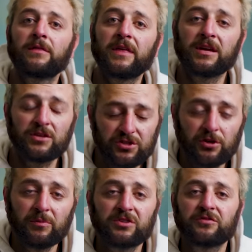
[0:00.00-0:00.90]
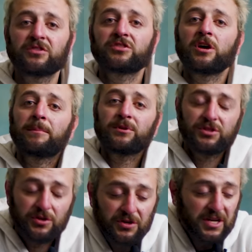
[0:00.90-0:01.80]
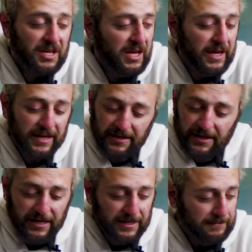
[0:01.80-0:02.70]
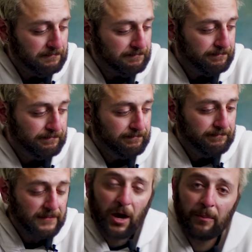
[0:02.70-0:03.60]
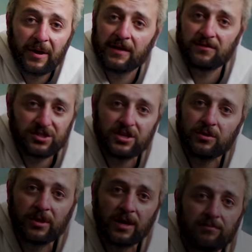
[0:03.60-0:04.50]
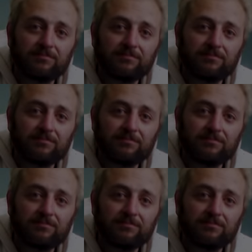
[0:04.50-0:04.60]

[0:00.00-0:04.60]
Thank you so much for this opportunity and, uh, I hope I never see you again.